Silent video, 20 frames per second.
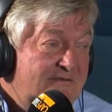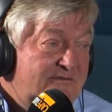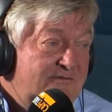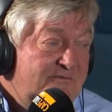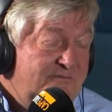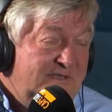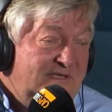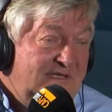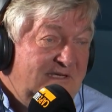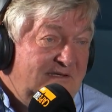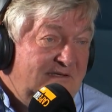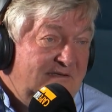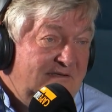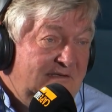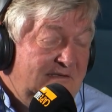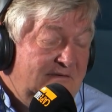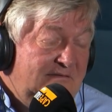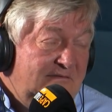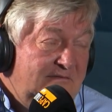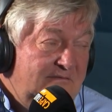to be
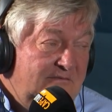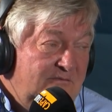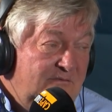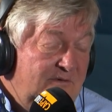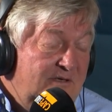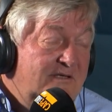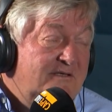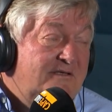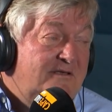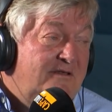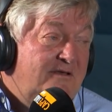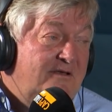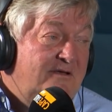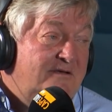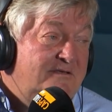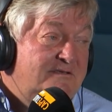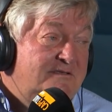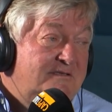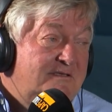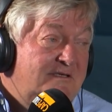a
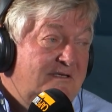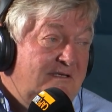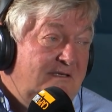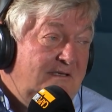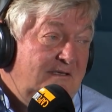world-class